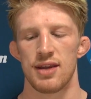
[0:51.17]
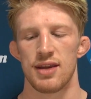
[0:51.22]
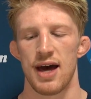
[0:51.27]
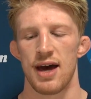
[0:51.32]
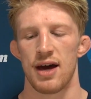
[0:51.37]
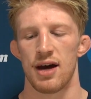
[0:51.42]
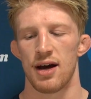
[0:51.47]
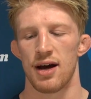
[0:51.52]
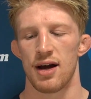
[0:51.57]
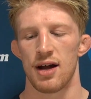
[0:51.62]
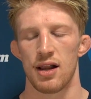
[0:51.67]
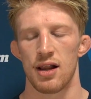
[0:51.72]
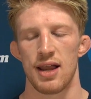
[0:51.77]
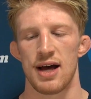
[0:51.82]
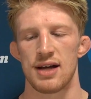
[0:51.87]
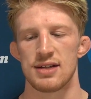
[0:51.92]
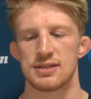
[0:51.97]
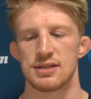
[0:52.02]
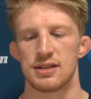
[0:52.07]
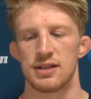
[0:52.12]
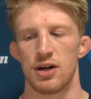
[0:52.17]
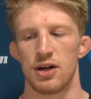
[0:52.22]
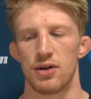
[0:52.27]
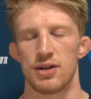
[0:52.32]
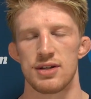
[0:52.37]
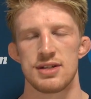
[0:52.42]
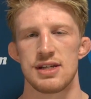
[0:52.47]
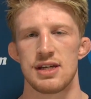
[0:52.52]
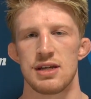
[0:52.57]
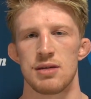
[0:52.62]
that allows, you
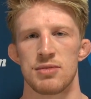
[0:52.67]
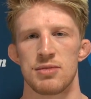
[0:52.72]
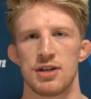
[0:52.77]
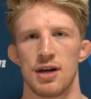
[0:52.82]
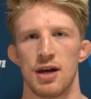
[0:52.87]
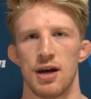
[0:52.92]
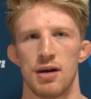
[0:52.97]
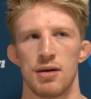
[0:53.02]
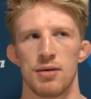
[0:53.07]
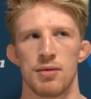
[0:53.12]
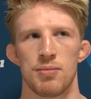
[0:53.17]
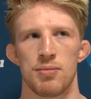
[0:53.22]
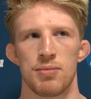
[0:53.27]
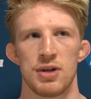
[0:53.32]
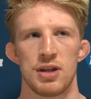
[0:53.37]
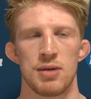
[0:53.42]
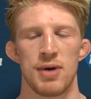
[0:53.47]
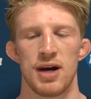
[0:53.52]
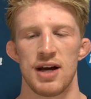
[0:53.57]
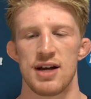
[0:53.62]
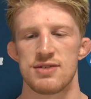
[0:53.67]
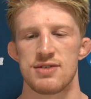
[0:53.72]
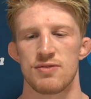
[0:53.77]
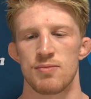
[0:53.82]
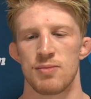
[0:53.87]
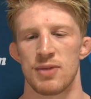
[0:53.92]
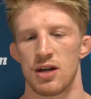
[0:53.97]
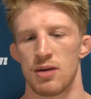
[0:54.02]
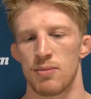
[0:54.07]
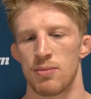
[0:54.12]
know, the team to be the
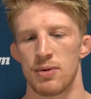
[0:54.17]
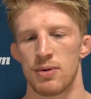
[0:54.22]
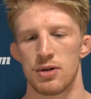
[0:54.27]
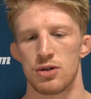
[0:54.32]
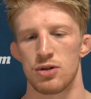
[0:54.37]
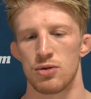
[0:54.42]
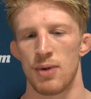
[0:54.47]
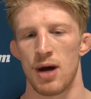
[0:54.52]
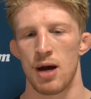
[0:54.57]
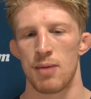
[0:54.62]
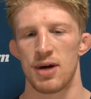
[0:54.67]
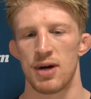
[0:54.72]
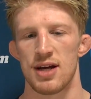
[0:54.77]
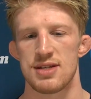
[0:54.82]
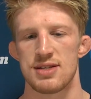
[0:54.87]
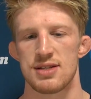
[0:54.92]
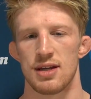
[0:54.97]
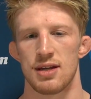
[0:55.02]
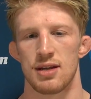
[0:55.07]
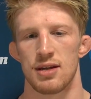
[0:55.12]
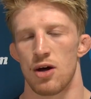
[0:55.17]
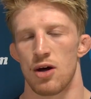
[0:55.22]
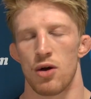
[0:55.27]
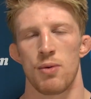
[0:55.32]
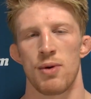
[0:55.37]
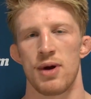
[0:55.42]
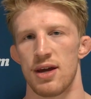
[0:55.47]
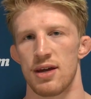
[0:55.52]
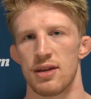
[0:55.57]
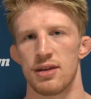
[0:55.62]
best, me to do my best, and the
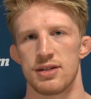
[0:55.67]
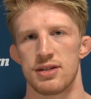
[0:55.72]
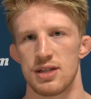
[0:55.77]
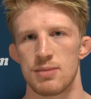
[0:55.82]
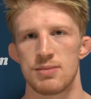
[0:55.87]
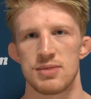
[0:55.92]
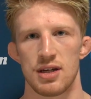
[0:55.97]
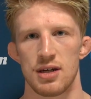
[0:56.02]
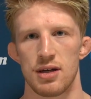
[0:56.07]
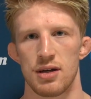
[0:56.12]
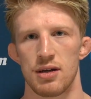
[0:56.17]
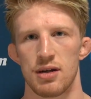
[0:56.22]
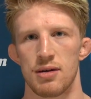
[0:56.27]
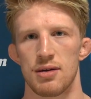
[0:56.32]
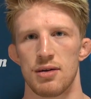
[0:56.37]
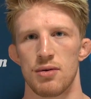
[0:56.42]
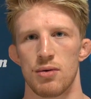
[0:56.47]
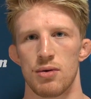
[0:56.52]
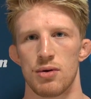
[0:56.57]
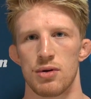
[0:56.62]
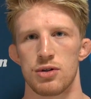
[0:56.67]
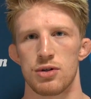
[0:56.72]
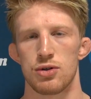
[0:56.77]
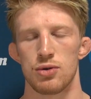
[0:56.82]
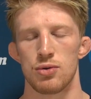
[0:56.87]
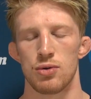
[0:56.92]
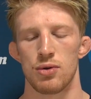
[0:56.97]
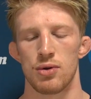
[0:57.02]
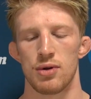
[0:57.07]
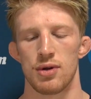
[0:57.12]
only way the team's going to
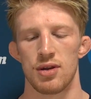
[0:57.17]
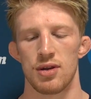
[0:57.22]
do